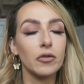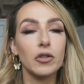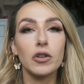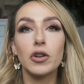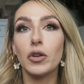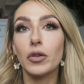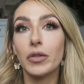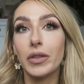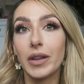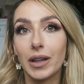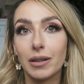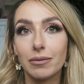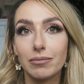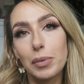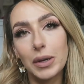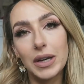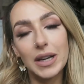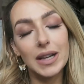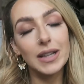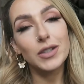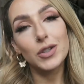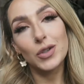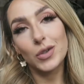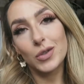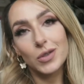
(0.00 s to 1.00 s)
for nothing but
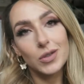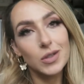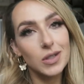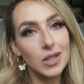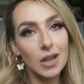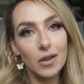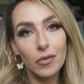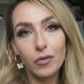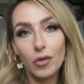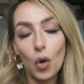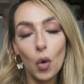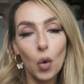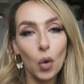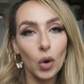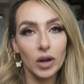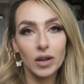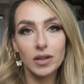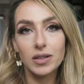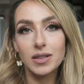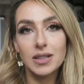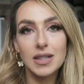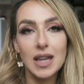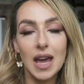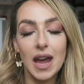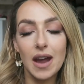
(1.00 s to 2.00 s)
it does of
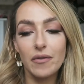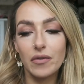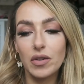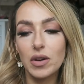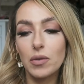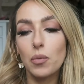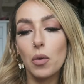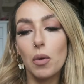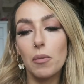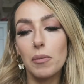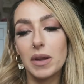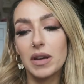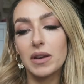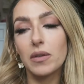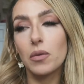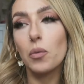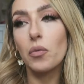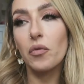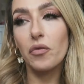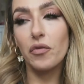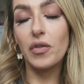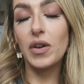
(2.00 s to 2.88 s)
course every woman